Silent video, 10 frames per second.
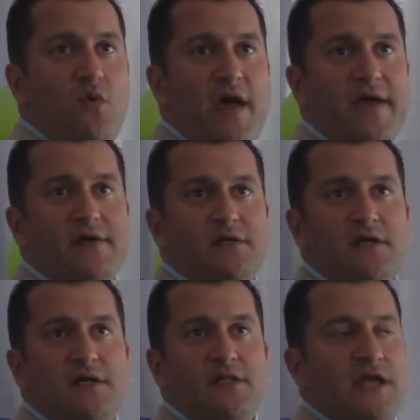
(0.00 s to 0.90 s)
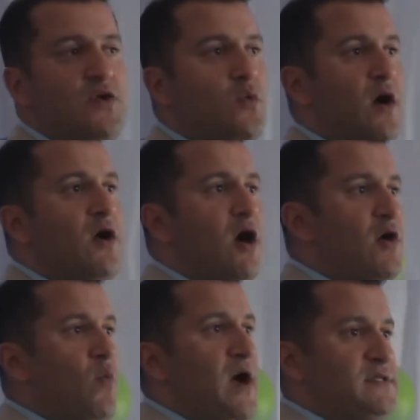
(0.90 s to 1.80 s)
away. That you work
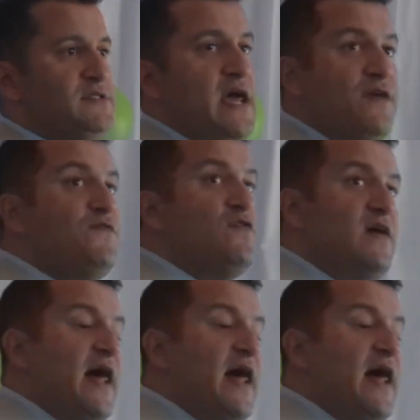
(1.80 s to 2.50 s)
hard once. Now, if you've